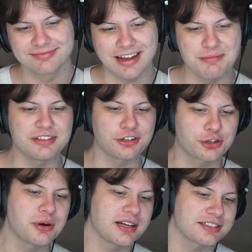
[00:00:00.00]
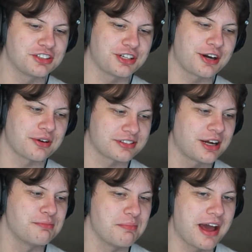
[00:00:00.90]
I mean, the critics in general. It's
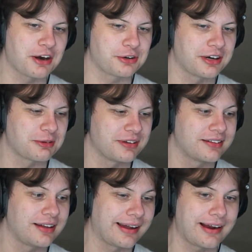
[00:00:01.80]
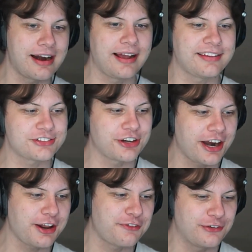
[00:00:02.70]
not Metacritic being like, all right, this is an
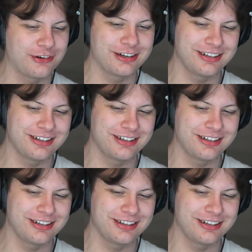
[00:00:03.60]
84.